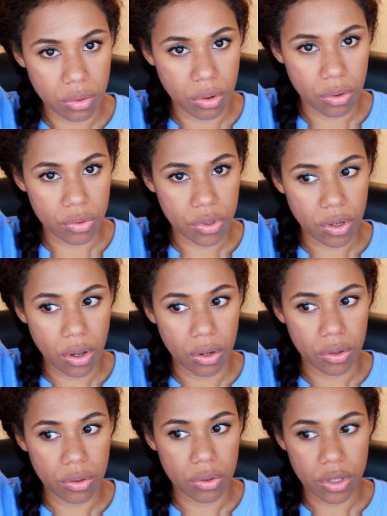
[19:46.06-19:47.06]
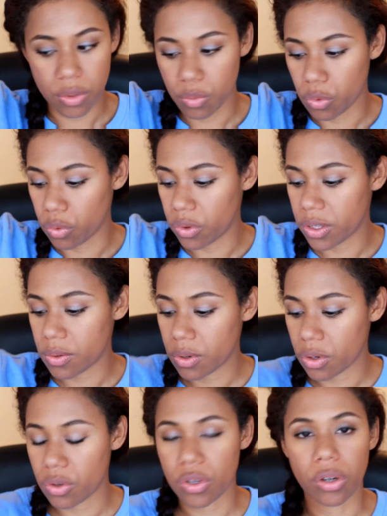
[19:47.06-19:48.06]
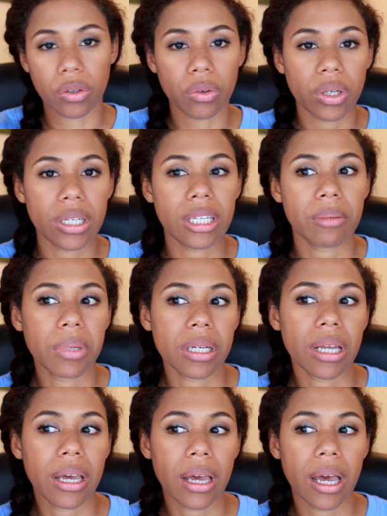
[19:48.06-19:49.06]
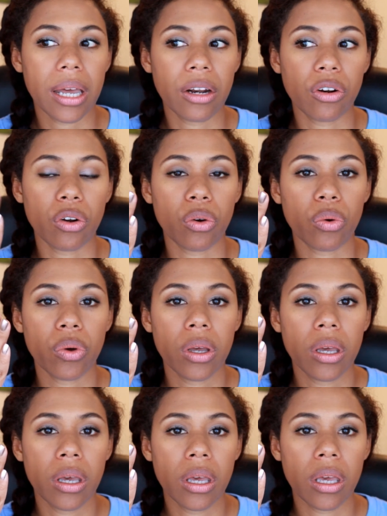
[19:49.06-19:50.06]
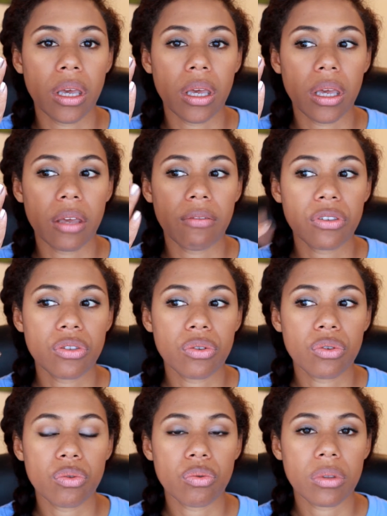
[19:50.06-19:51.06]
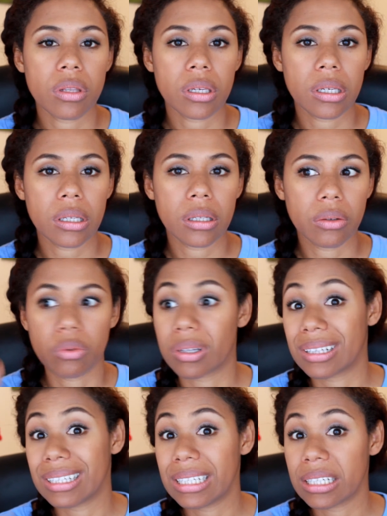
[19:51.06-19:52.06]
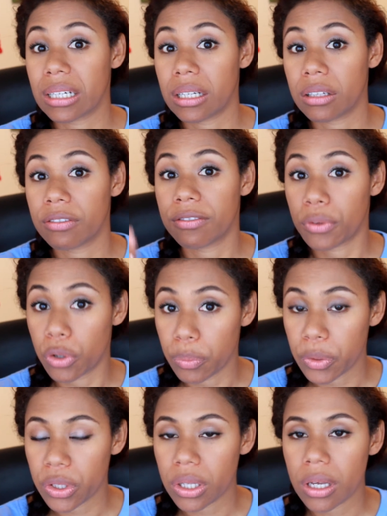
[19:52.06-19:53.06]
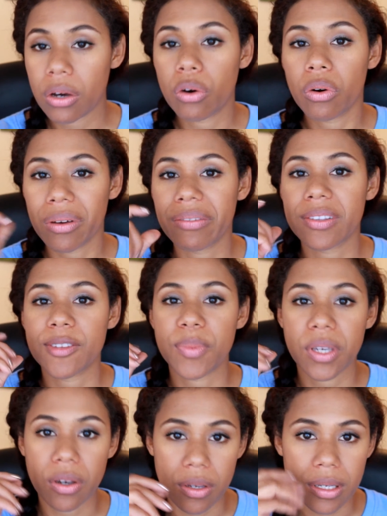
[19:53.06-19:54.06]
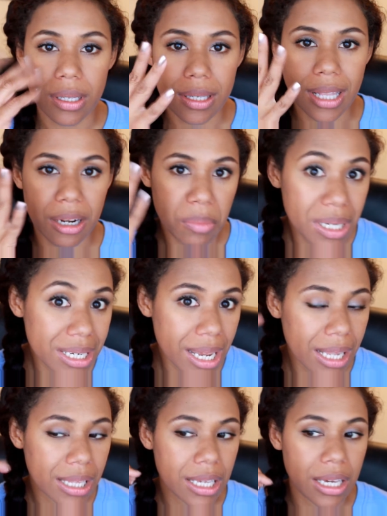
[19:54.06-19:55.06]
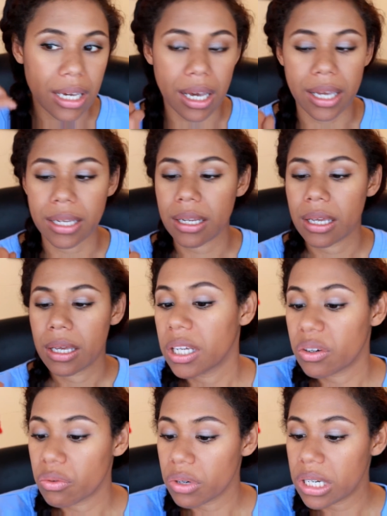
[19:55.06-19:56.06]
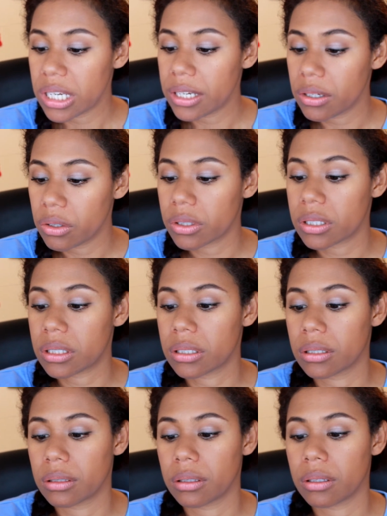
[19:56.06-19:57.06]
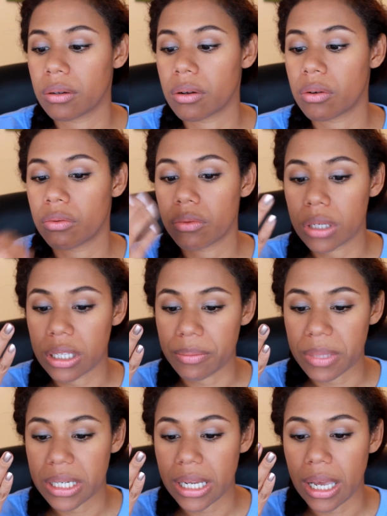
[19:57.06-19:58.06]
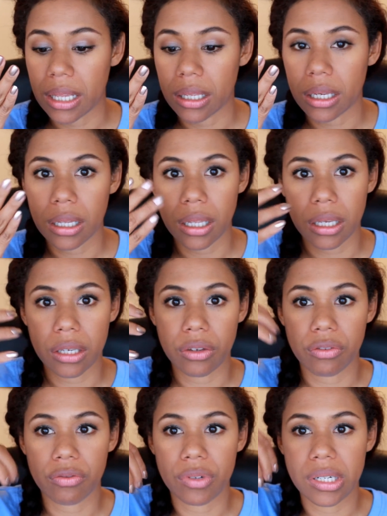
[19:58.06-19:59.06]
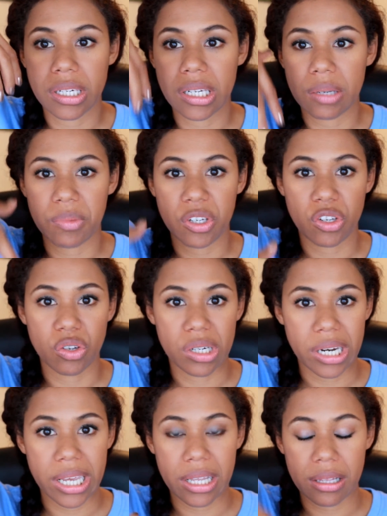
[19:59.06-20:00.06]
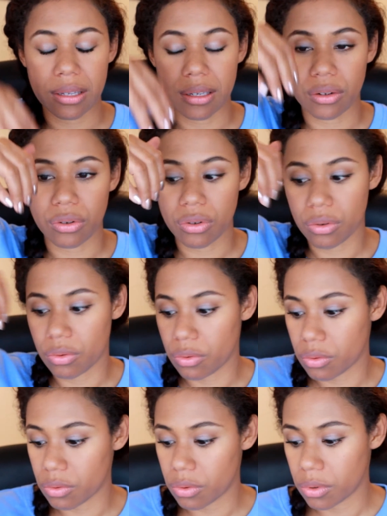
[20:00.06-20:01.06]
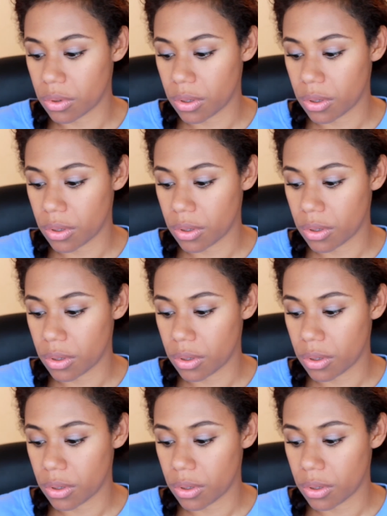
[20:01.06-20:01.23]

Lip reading: goes on smooth. This one goes on gritty, but I don't know if it's to do with the clean color formula or if it's because it's that metallic kind. It really looks really metallic, like you've dipped your nails into